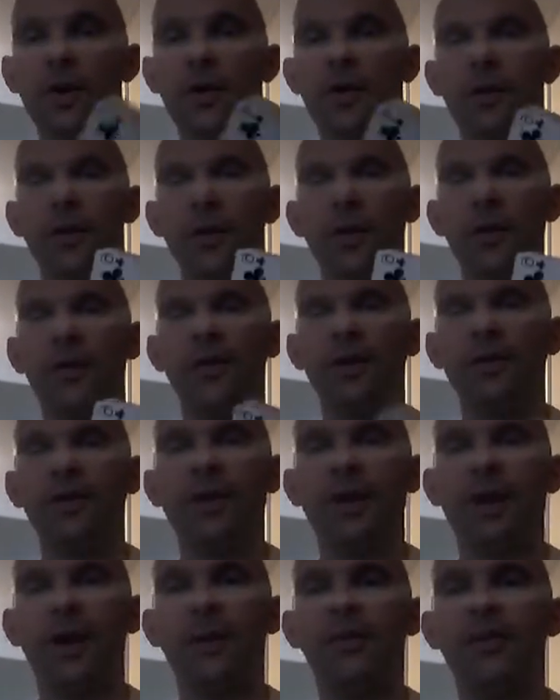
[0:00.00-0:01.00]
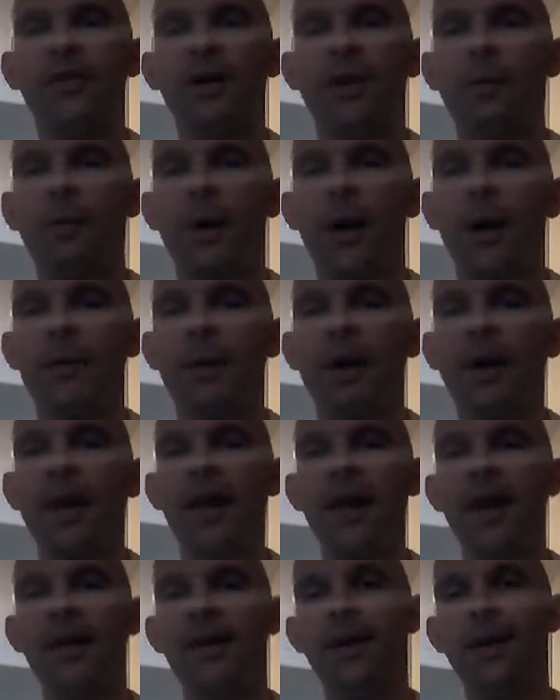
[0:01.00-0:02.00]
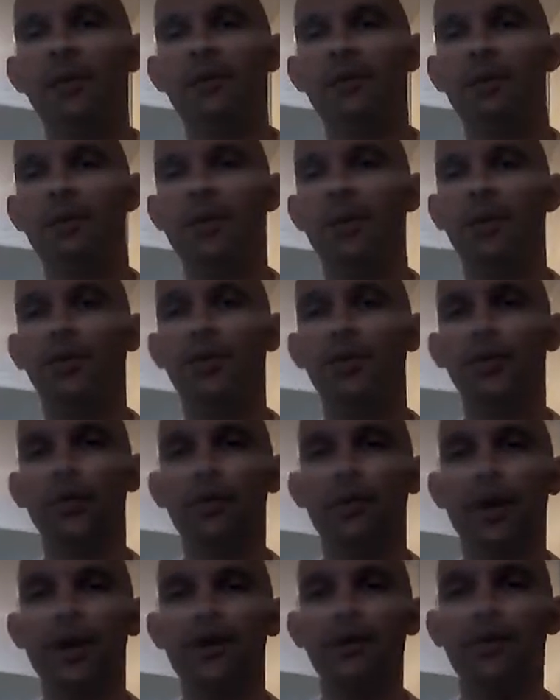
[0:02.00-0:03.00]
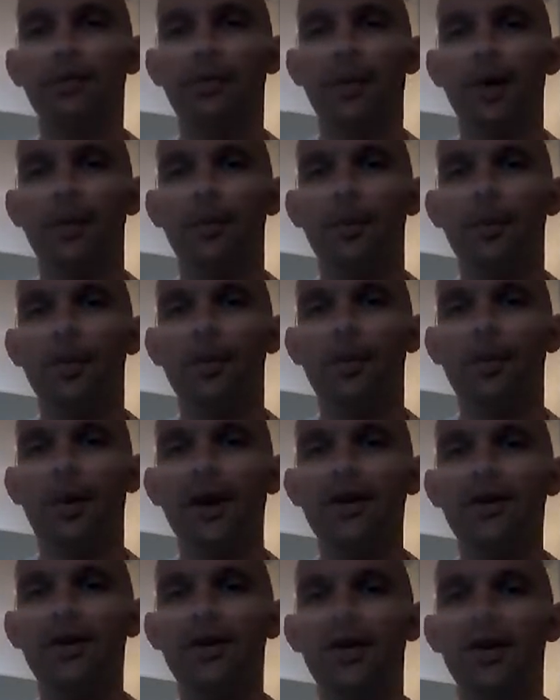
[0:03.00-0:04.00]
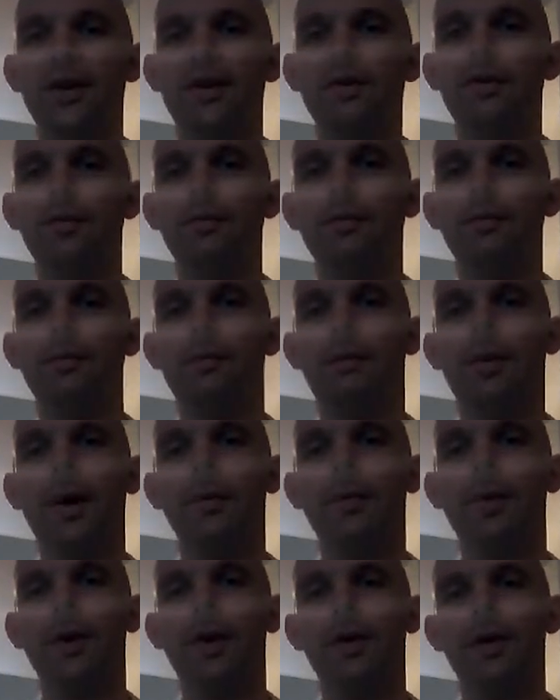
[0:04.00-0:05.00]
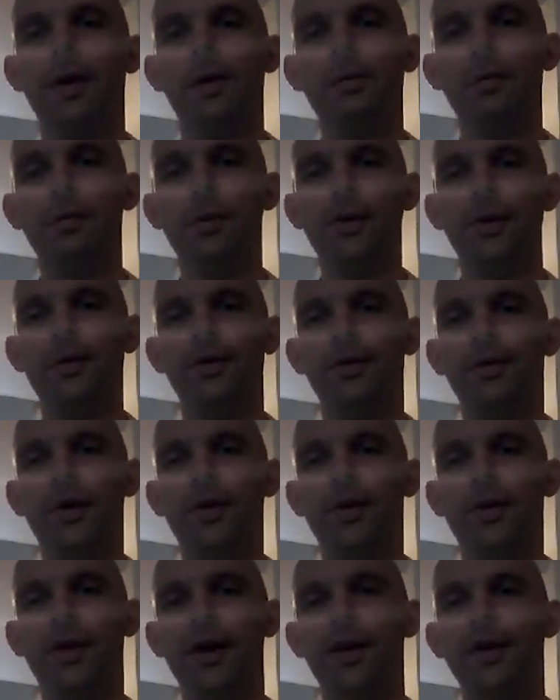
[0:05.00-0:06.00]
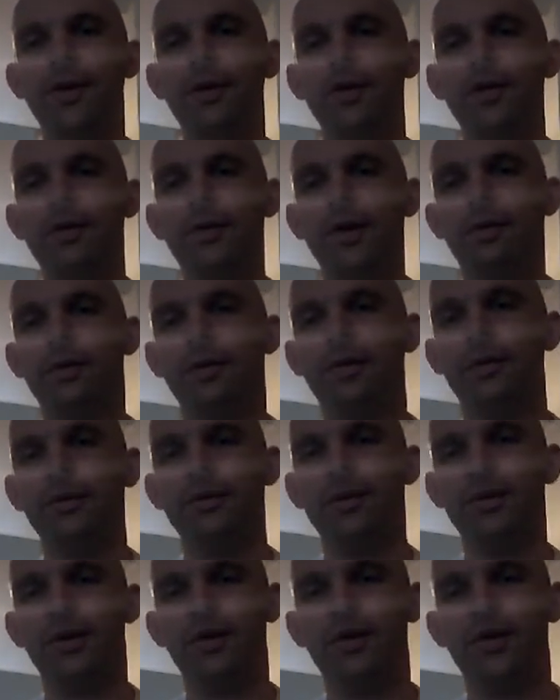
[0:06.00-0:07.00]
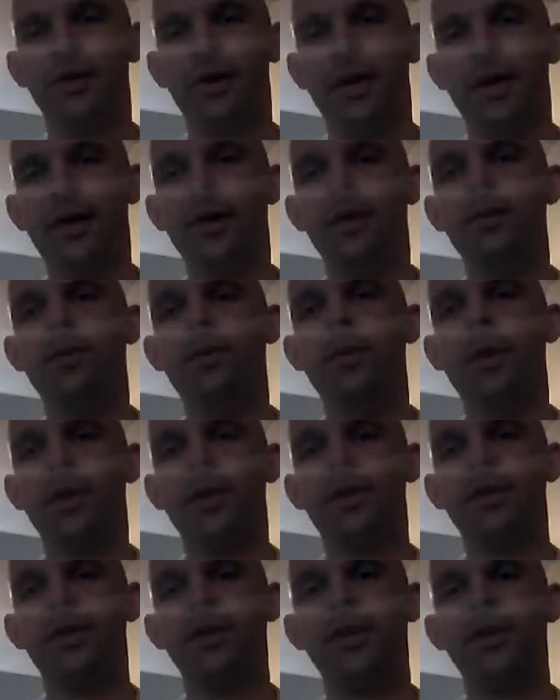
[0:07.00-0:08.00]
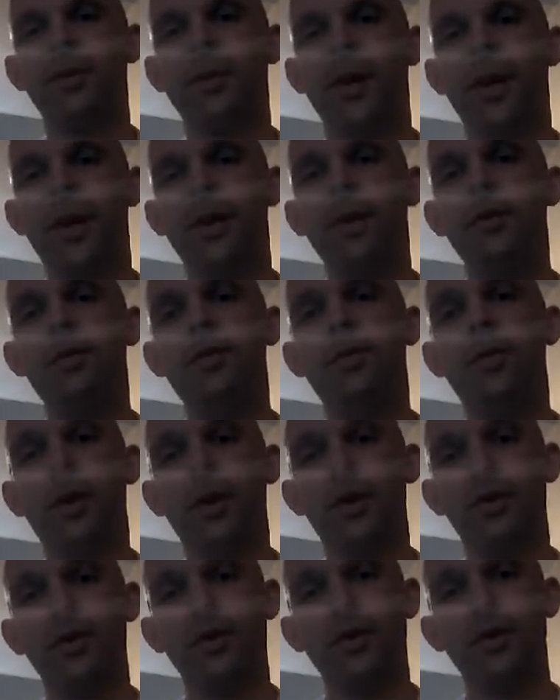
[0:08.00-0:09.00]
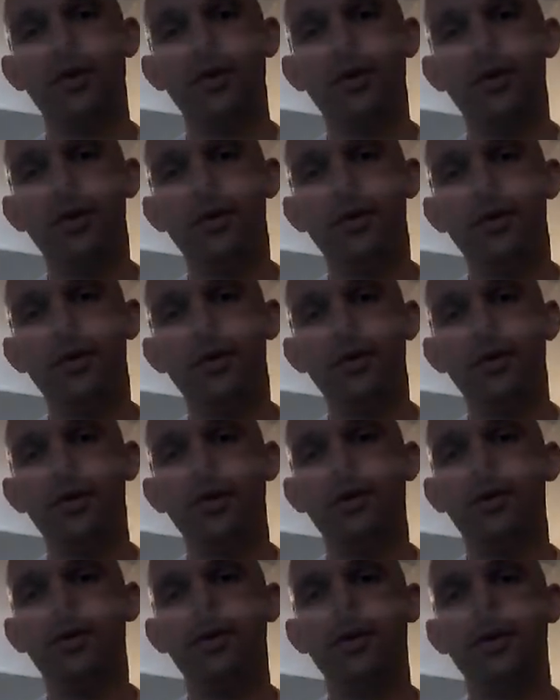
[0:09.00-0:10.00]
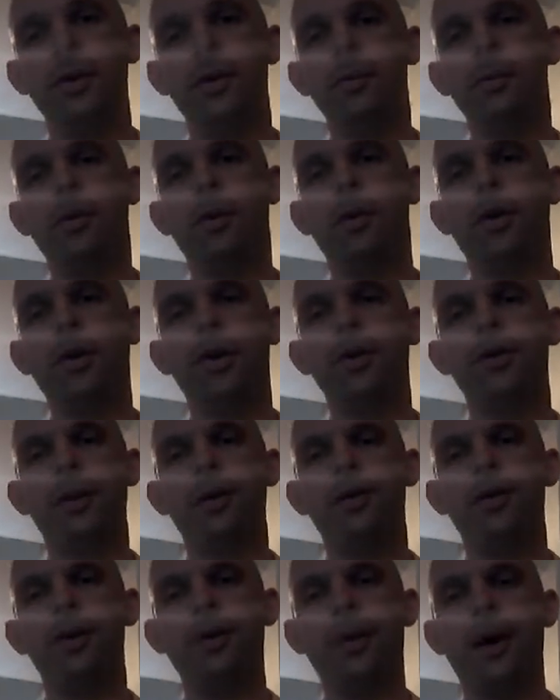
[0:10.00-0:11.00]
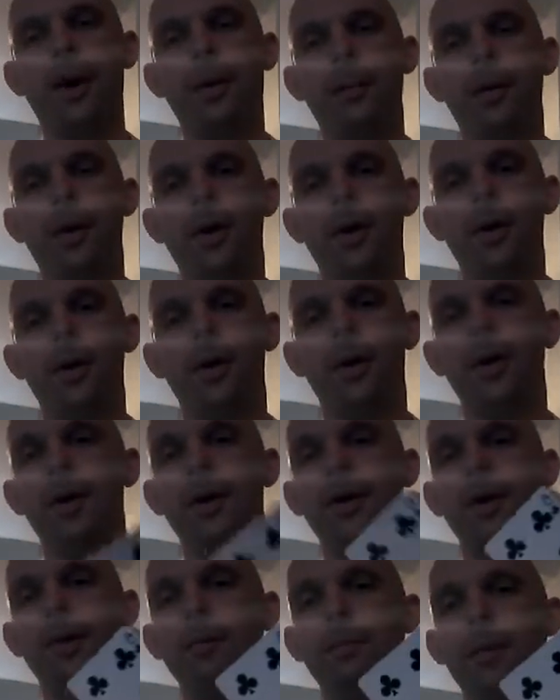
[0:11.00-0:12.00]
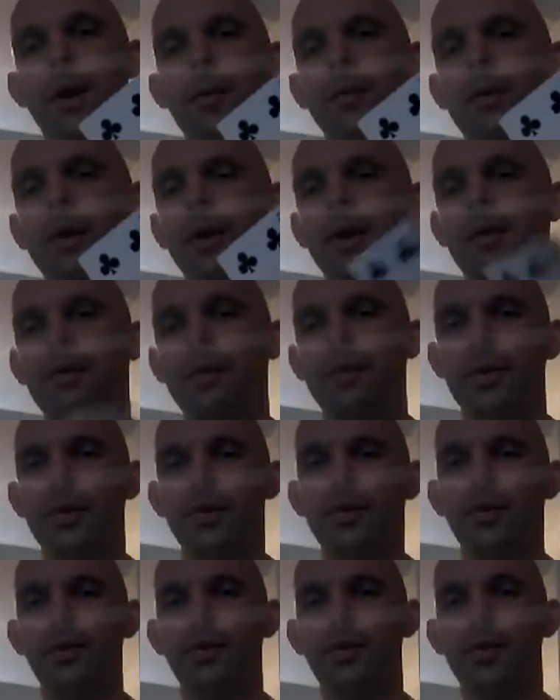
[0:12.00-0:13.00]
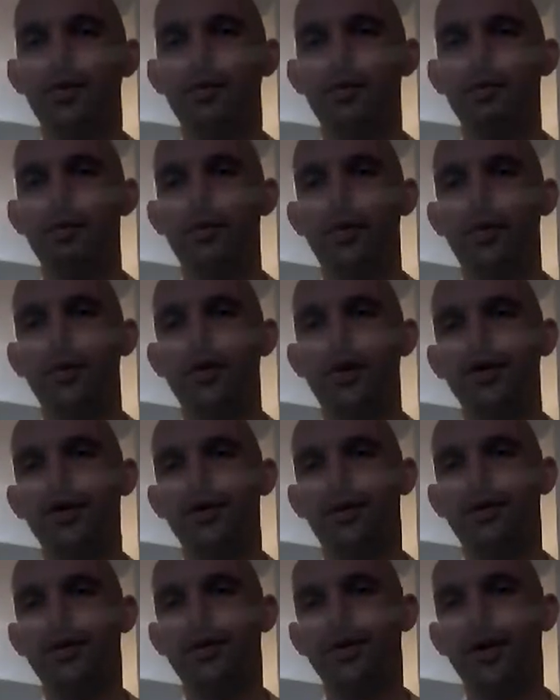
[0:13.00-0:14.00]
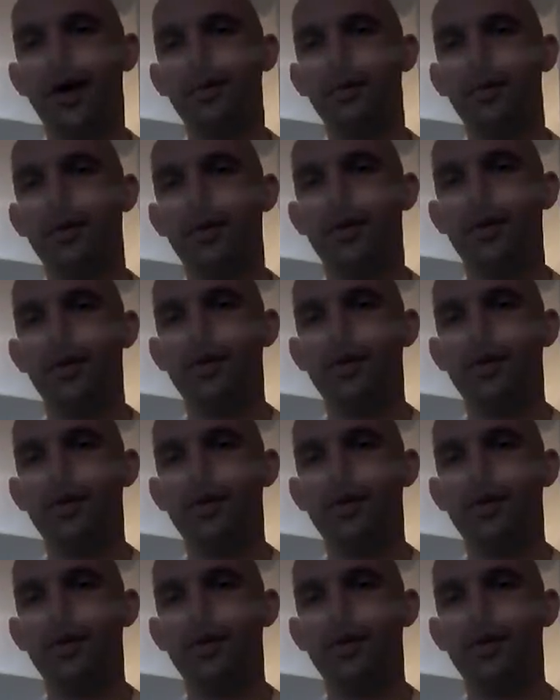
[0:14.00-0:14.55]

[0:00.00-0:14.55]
So six of clubs is on the bottom. It never moves. Watch the bottom. Watch here. Bottom card never moves. It's called the Hindu shuffle. Sorry, Hindu force. Excuse me. Hindu force. Pull cards off the top. Bottom card never moves. Pull cards off the top.